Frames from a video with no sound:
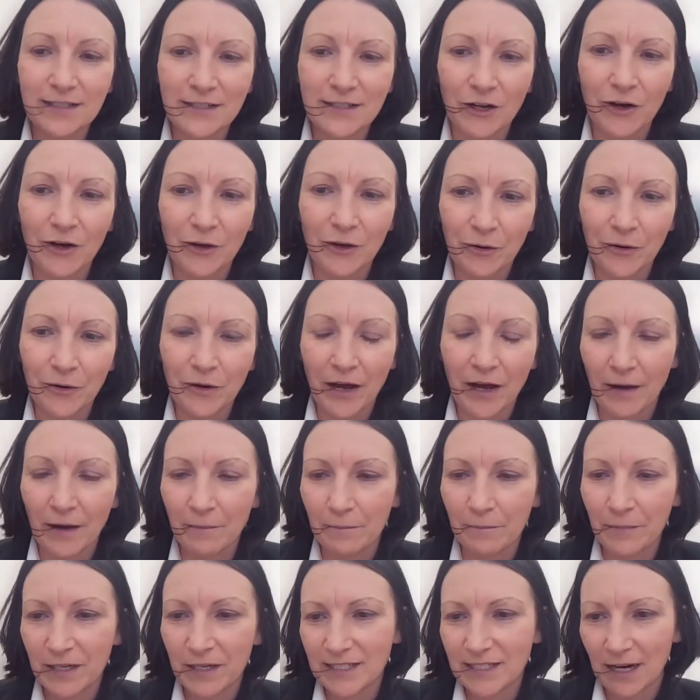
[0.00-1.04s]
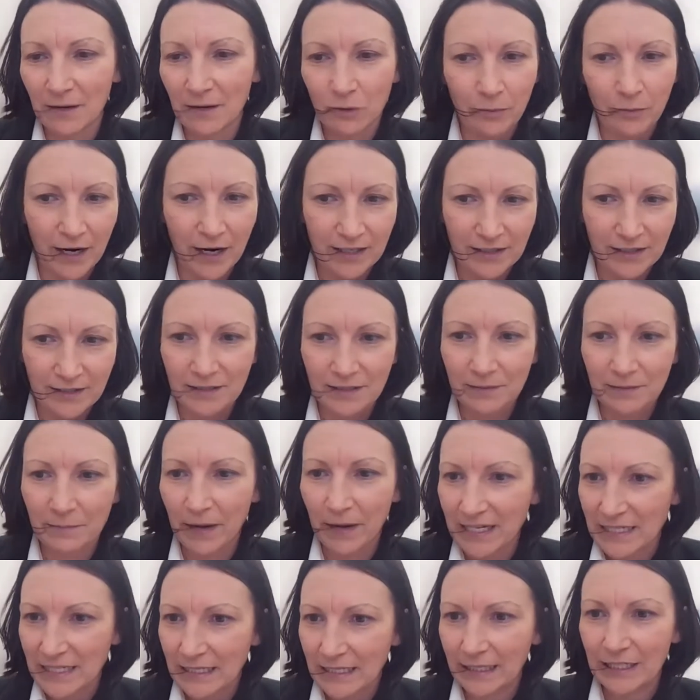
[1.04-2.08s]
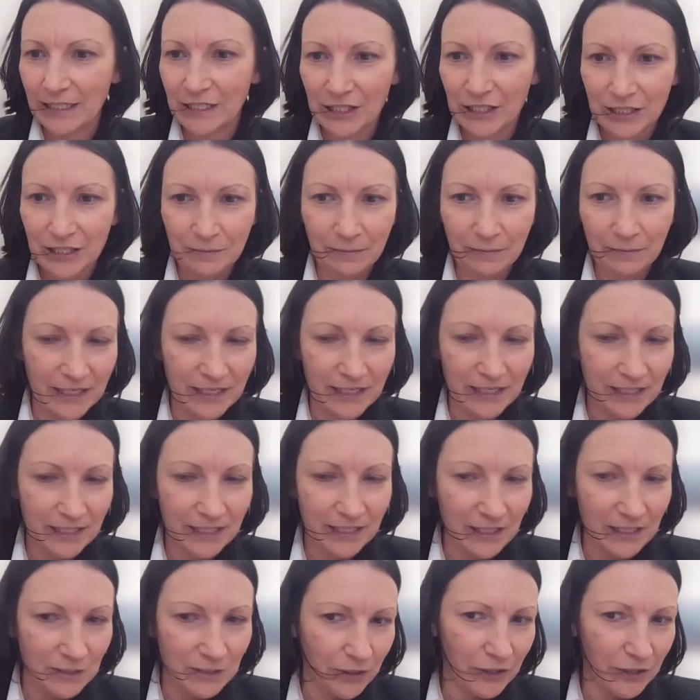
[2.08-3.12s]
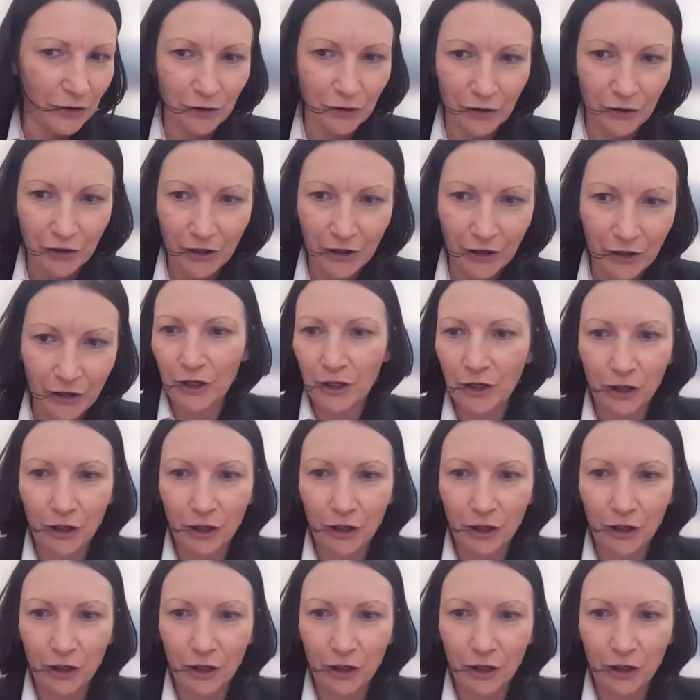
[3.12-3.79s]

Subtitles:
So mixed animal practice basically just means we do,